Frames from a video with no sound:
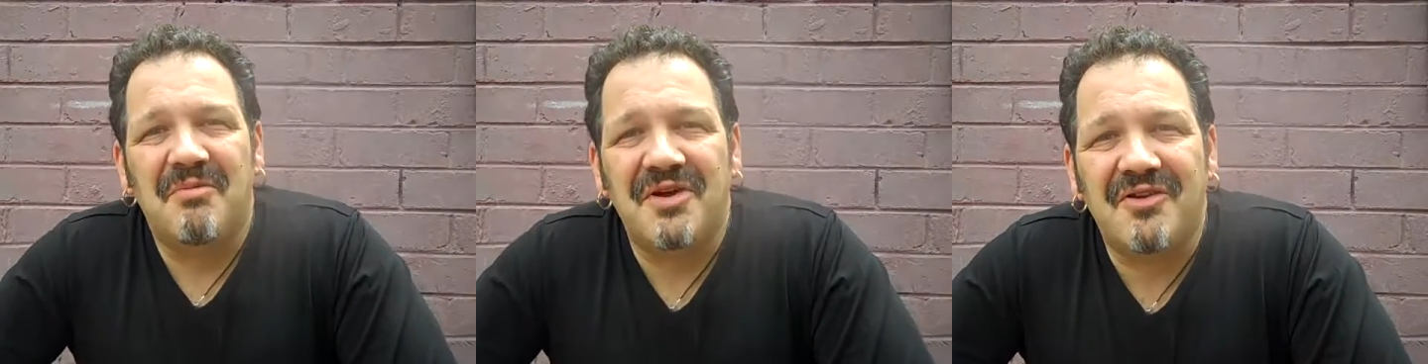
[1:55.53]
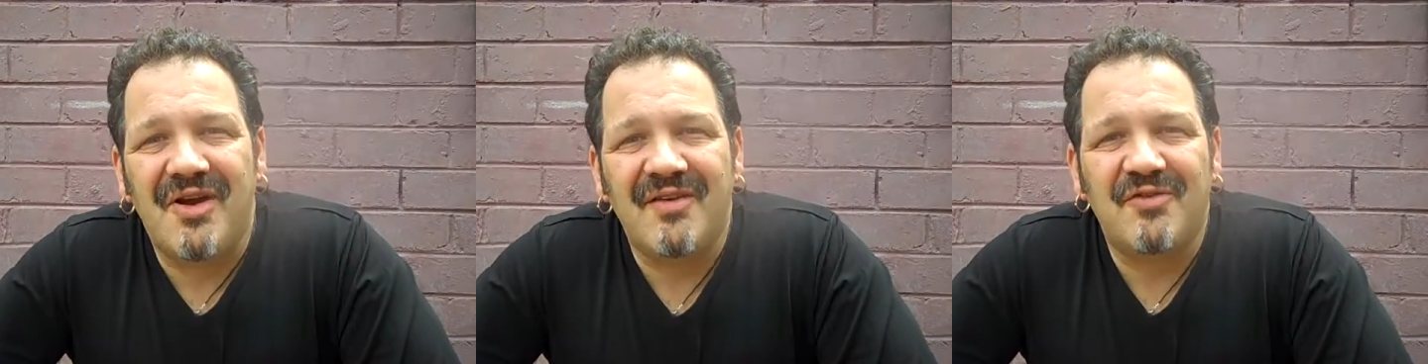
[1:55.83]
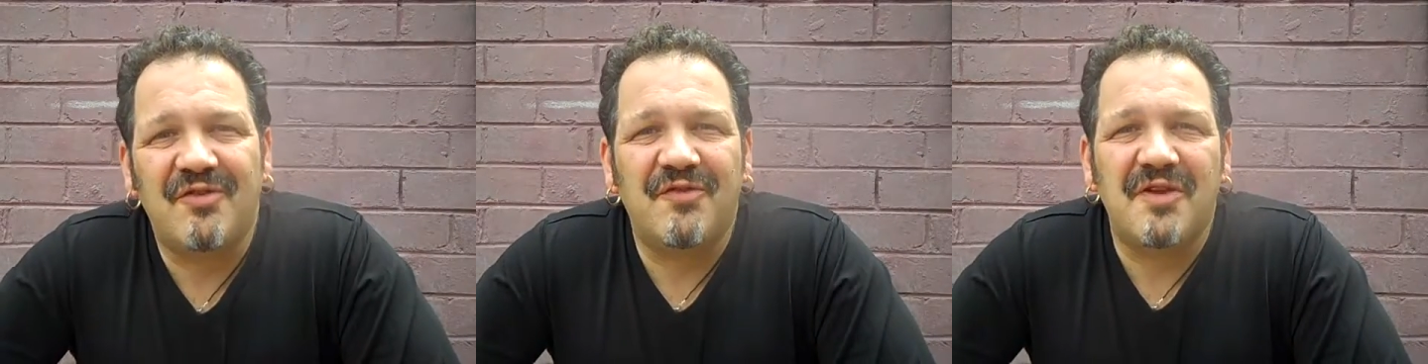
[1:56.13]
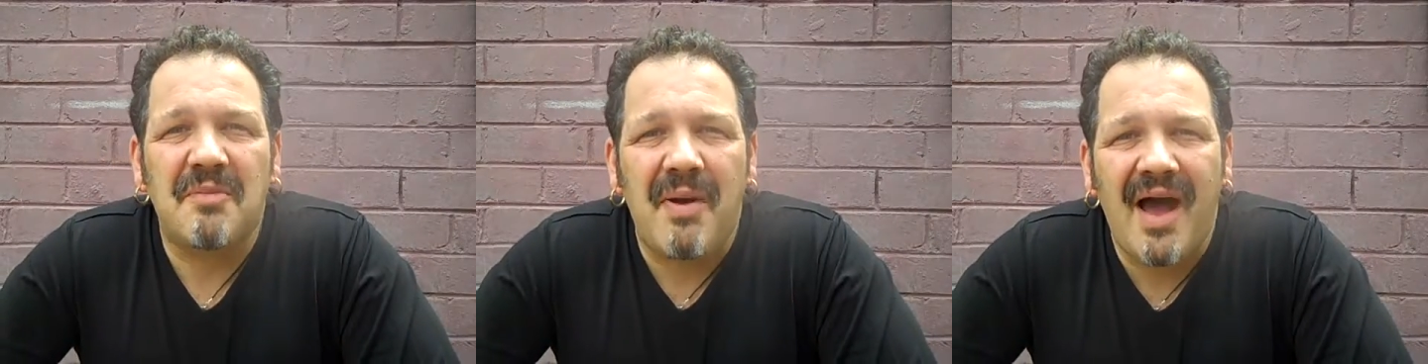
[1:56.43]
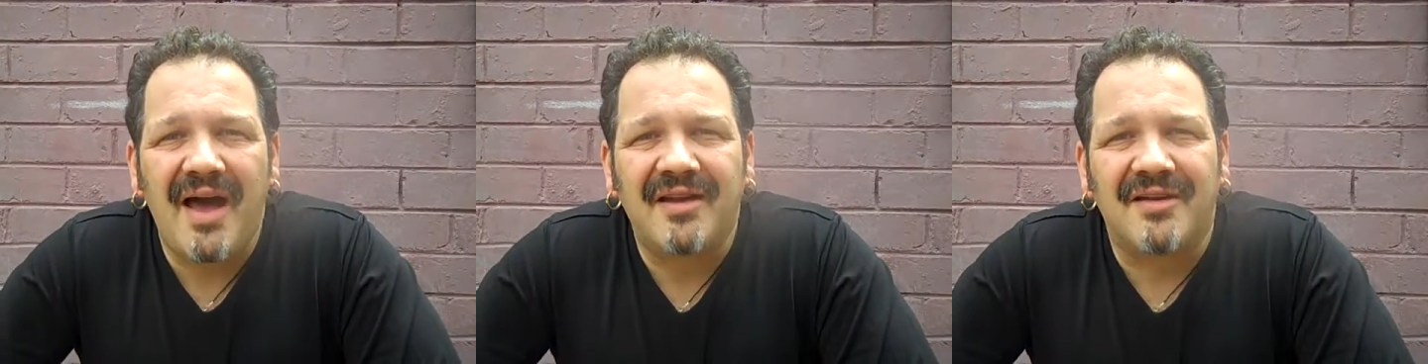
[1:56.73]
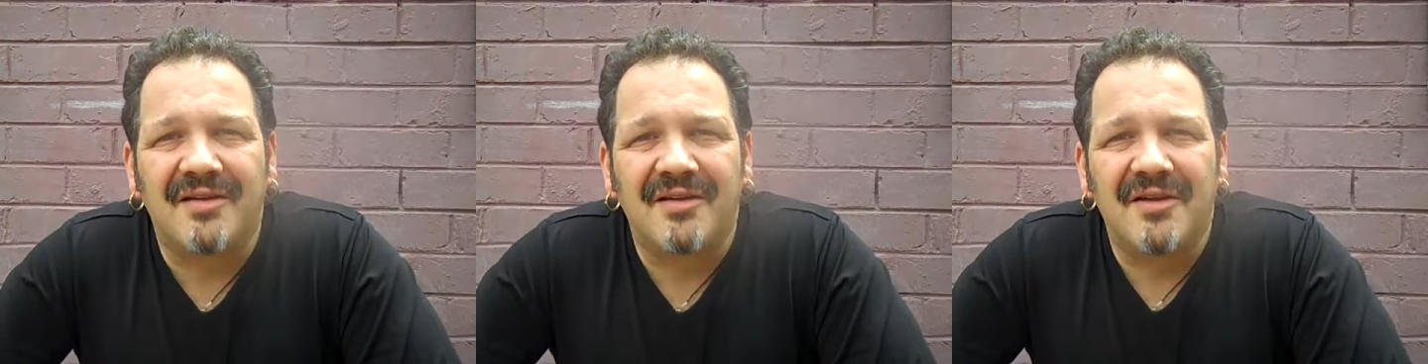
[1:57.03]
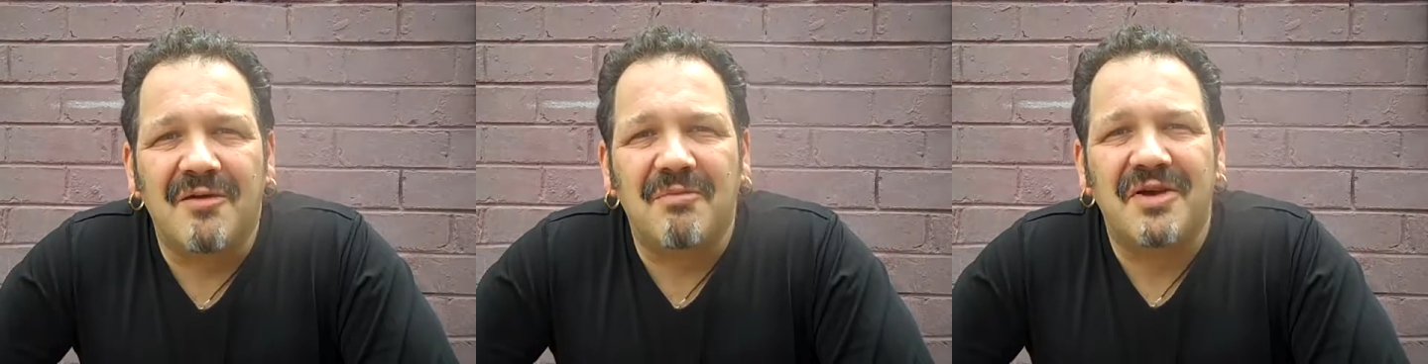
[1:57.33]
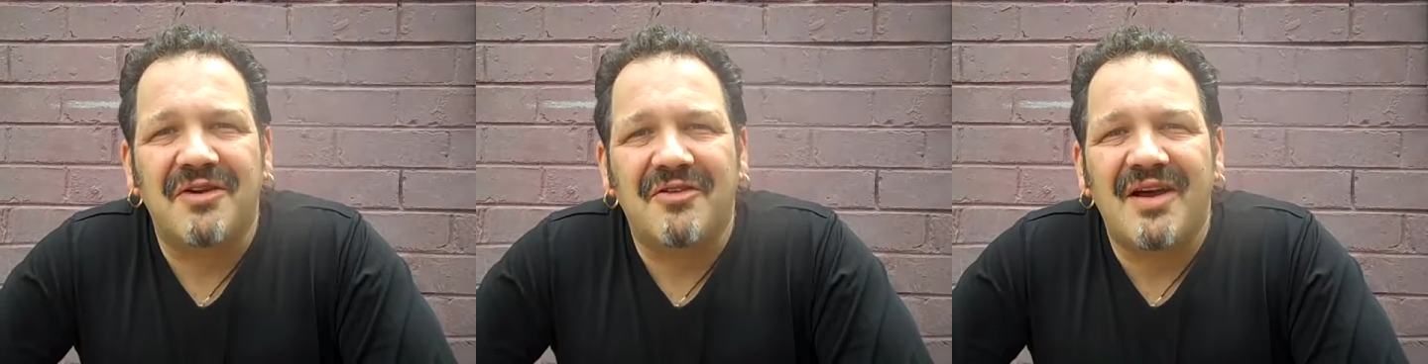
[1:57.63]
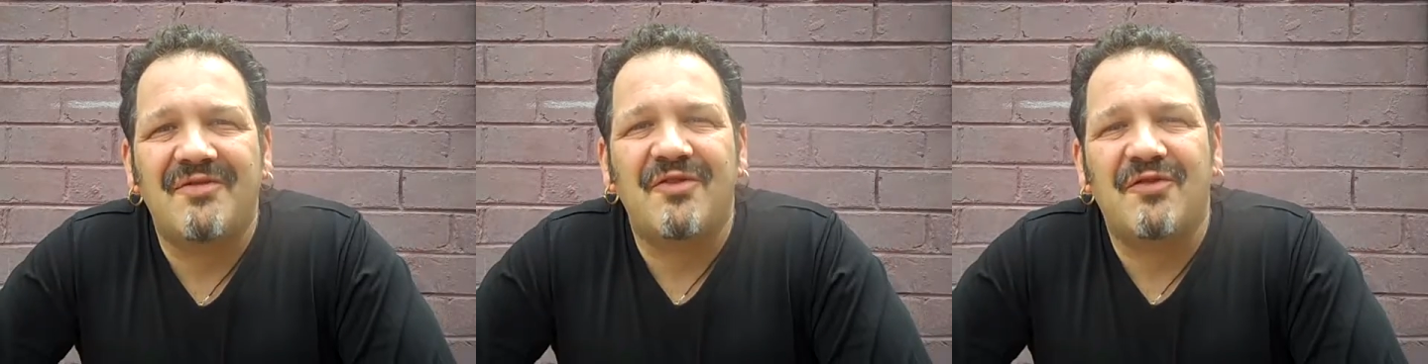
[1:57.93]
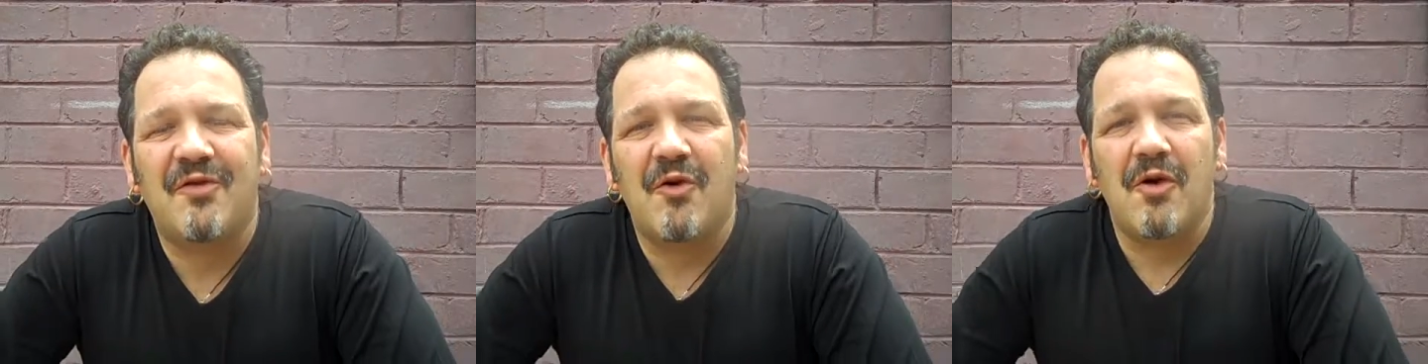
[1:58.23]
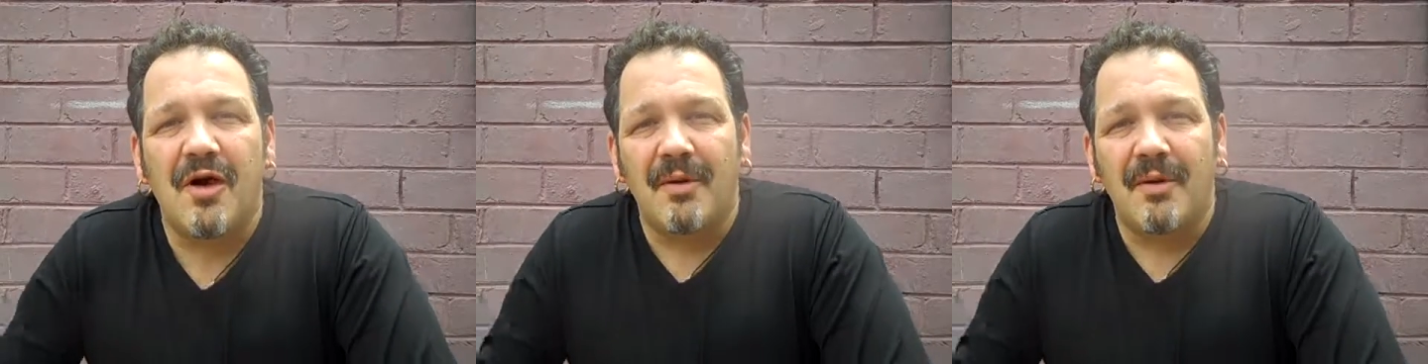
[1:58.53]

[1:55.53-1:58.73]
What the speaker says: being grateful for your partner, being grateful for